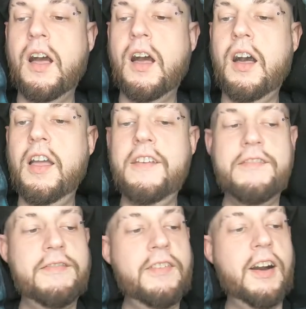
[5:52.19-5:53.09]
I
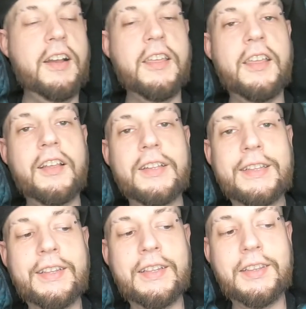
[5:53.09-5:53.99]

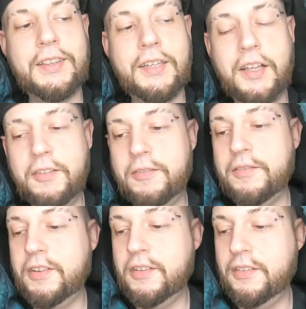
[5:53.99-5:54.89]
fucking
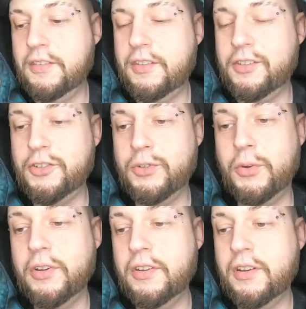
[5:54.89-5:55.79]
loved the
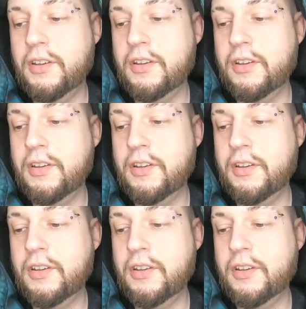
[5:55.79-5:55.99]
short,